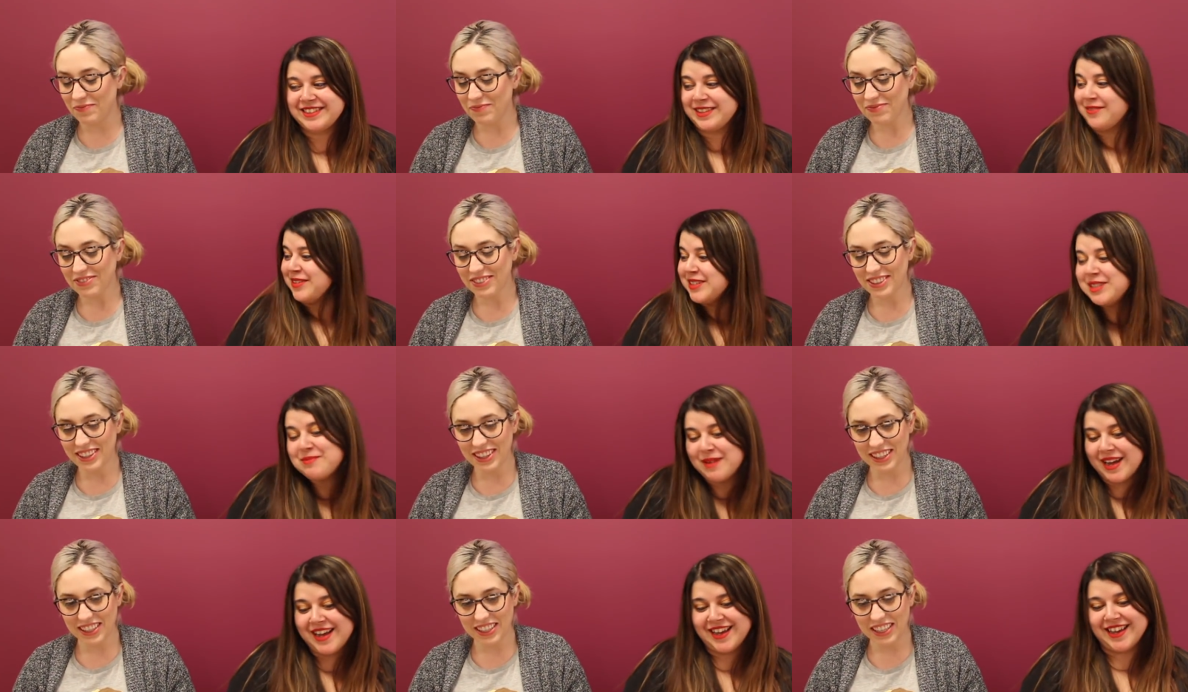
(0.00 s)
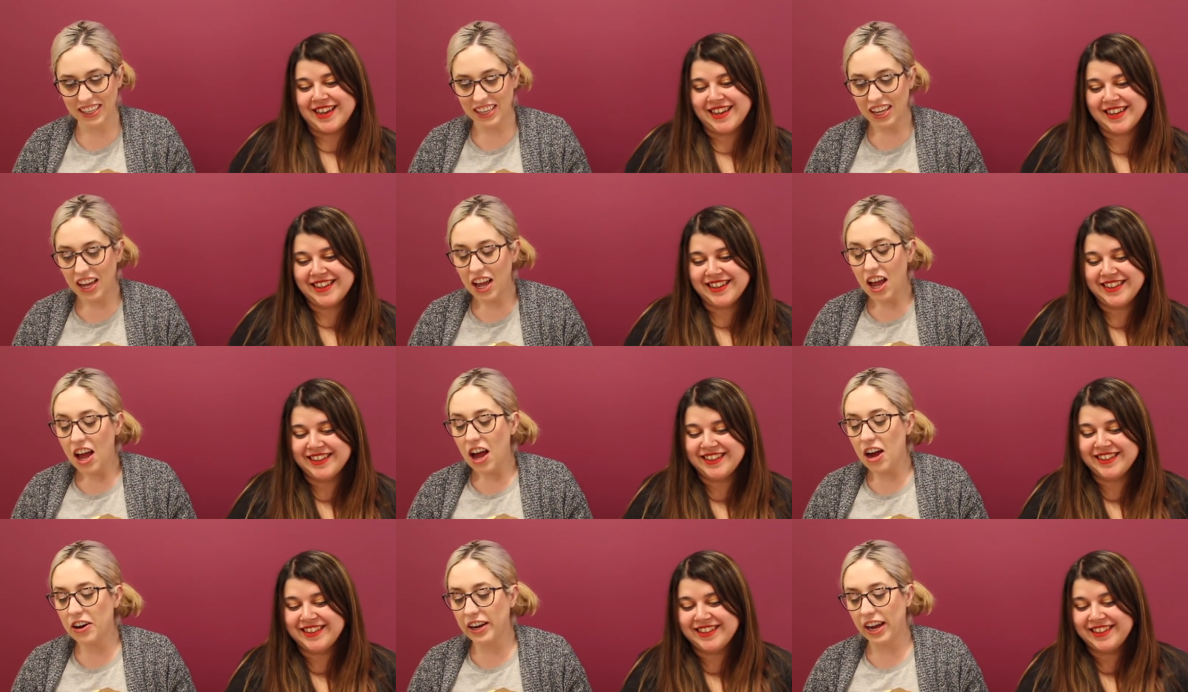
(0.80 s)
Speaker 1: So what'd you buy?
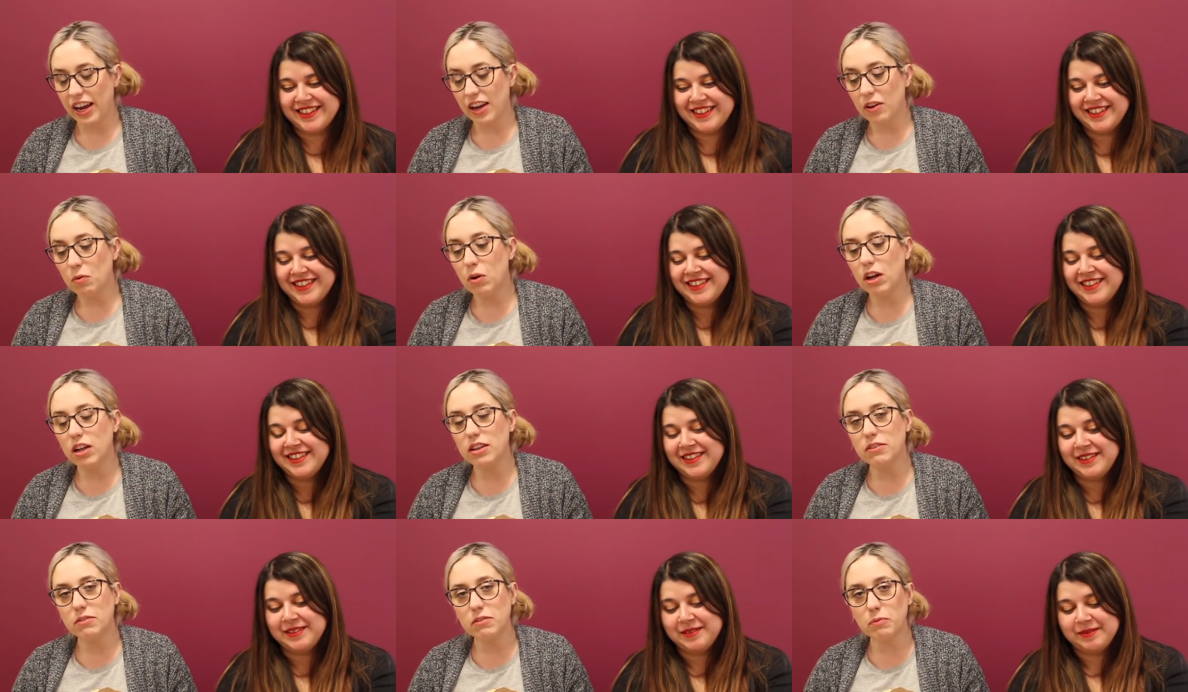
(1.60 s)
Okay, well